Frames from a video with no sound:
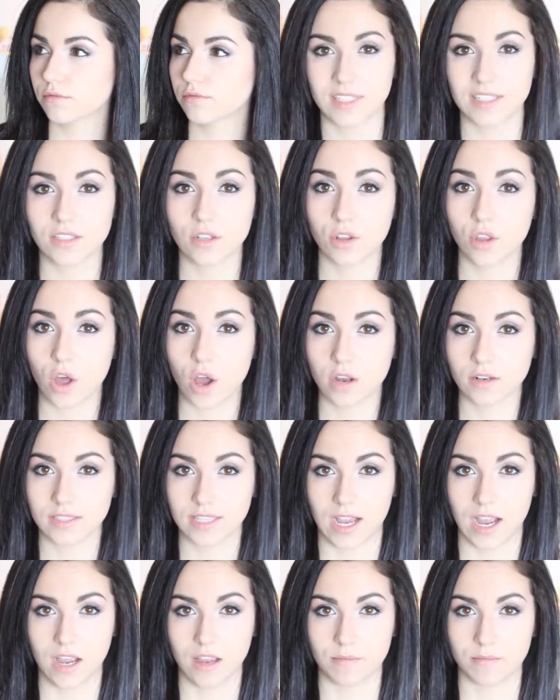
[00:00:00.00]
That's a long
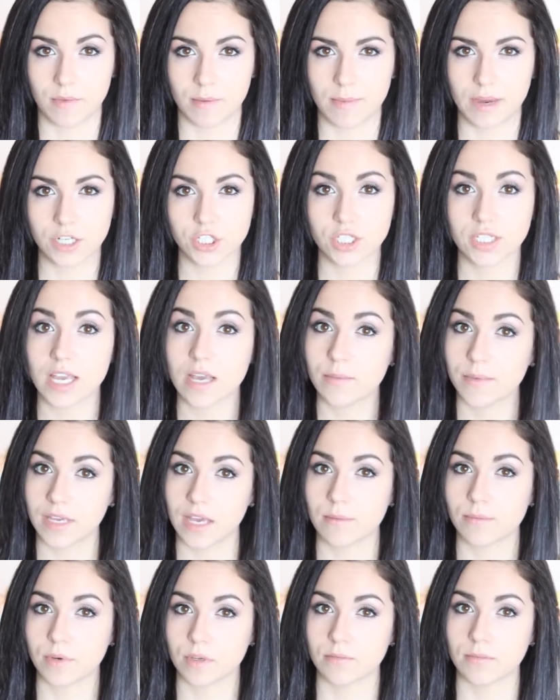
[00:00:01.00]
time. I'm actually coming
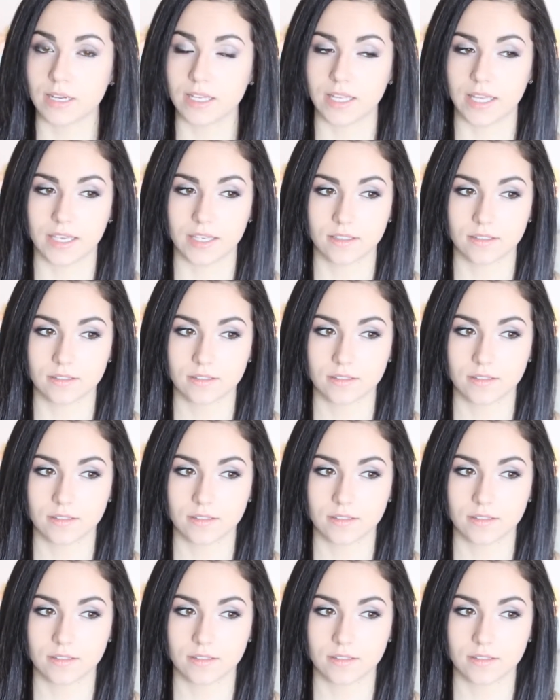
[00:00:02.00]
up on my like